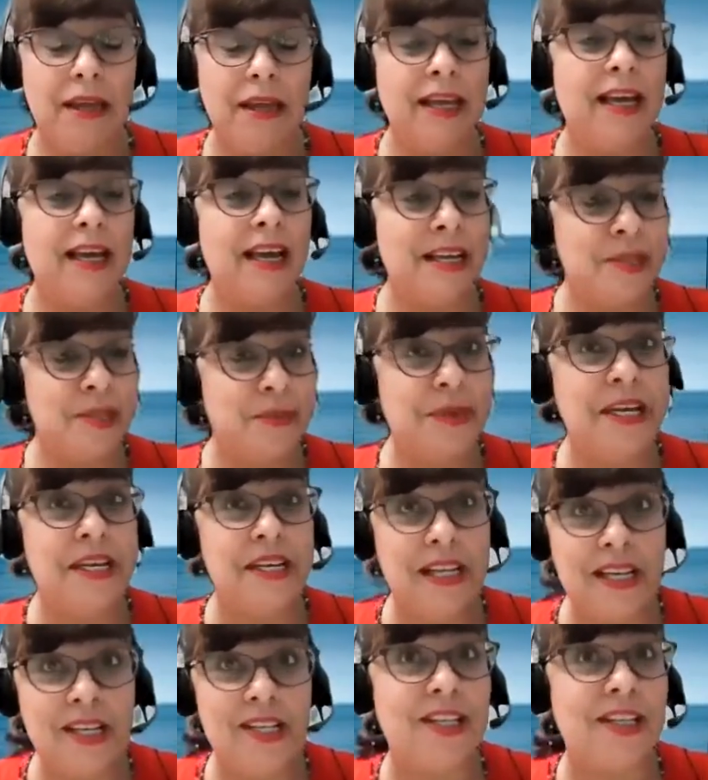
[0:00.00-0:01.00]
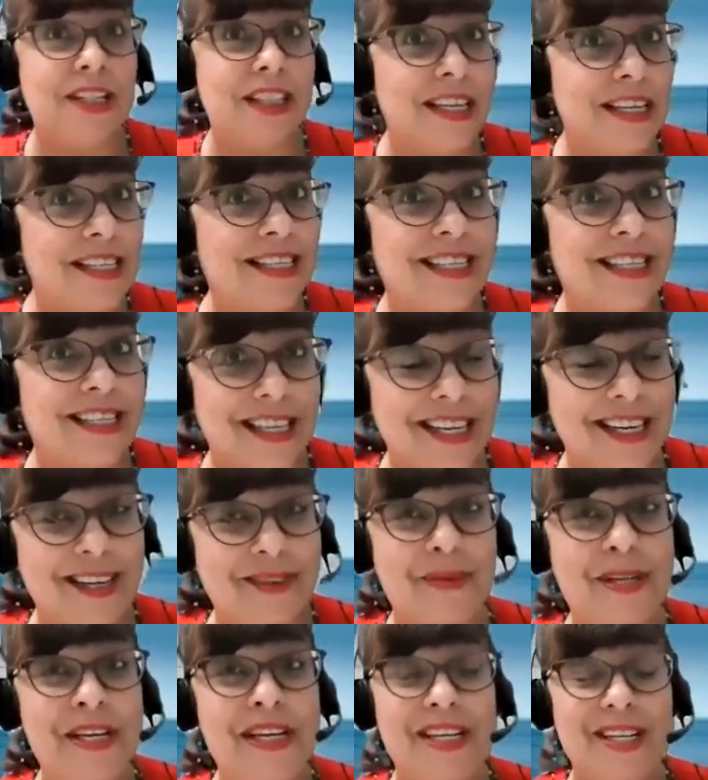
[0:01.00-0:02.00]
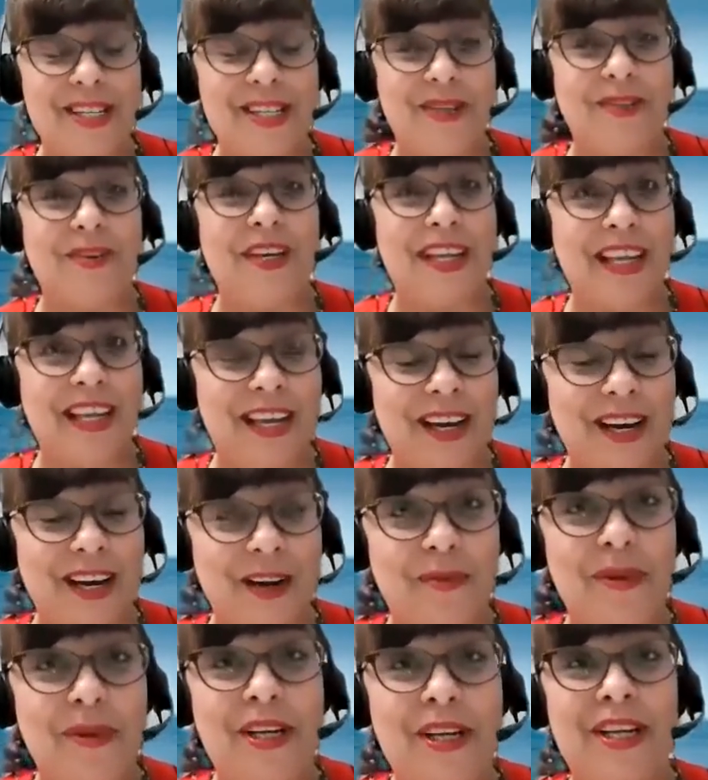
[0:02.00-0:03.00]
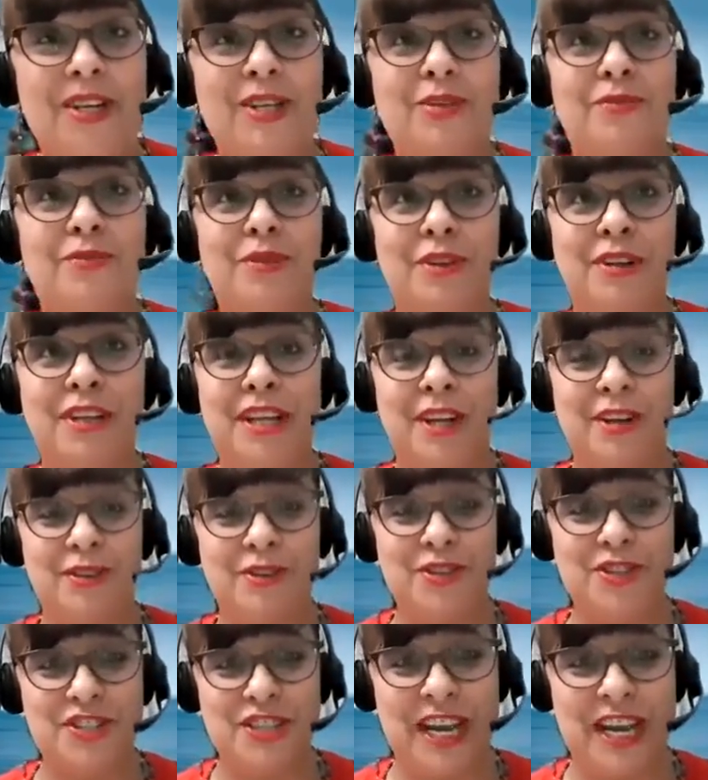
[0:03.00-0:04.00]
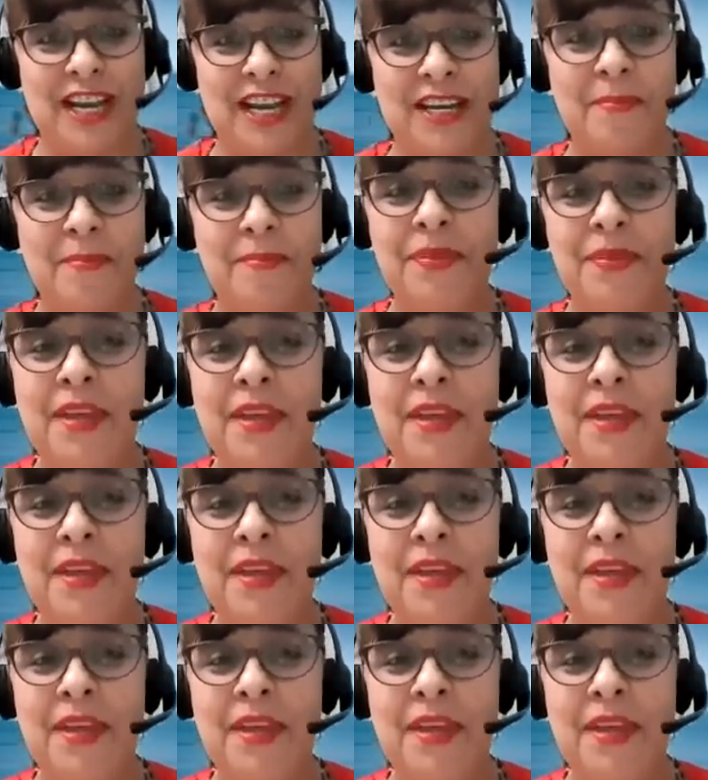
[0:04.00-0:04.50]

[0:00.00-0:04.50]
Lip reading: Because we need to listen, we need to hear, we need to fully understand.